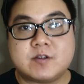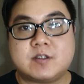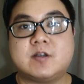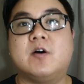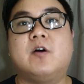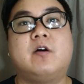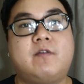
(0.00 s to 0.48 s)

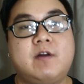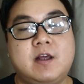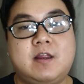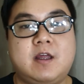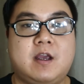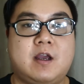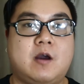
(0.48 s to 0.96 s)
So if
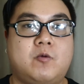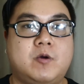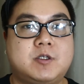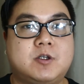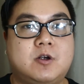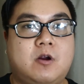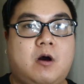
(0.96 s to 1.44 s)
anything, I
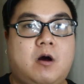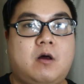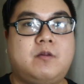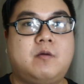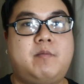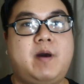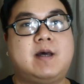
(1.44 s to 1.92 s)
wish her all
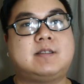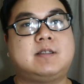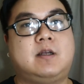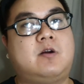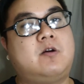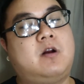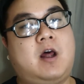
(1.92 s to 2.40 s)
the best
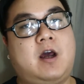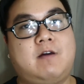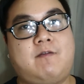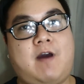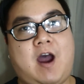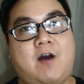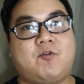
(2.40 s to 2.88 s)
in her
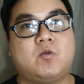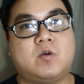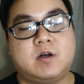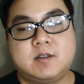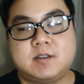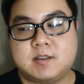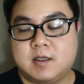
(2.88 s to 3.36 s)
life
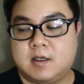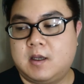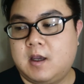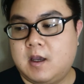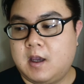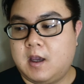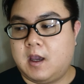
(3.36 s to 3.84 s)
afterwards.
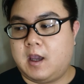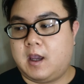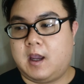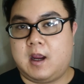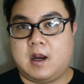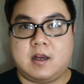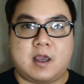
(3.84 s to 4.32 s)

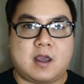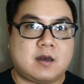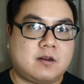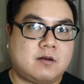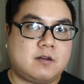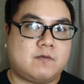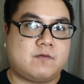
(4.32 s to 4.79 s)
And yeah,
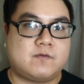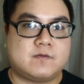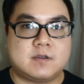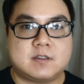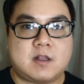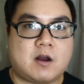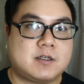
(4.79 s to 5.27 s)
dude,
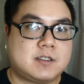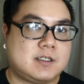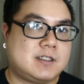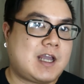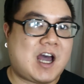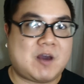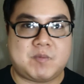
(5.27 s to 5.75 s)
as long as
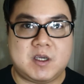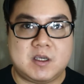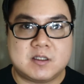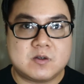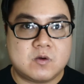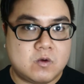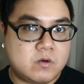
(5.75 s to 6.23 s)
she's happy,
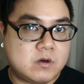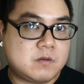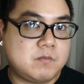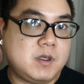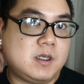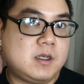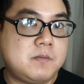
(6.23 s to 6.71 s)
it's cool with
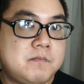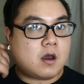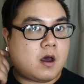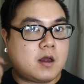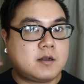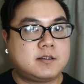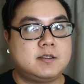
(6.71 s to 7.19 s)
me.
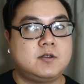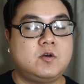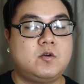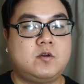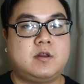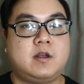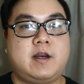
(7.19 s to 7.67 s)
On
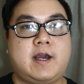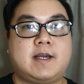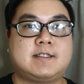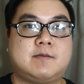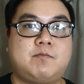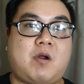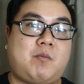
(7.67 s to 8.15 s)
to the
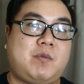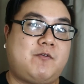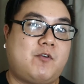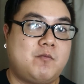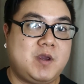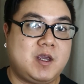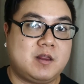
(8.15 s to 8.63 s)
next, and probably
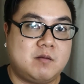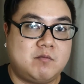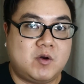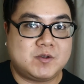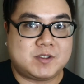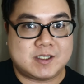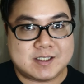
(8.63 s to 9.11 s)
for me, the
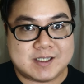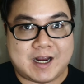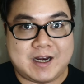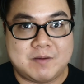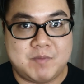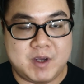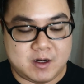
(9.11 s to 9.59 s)
most
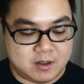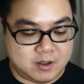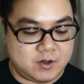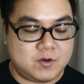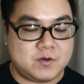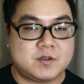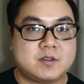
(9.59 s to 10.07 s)
exciting bit of
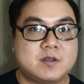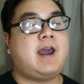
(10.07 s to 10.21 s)
news.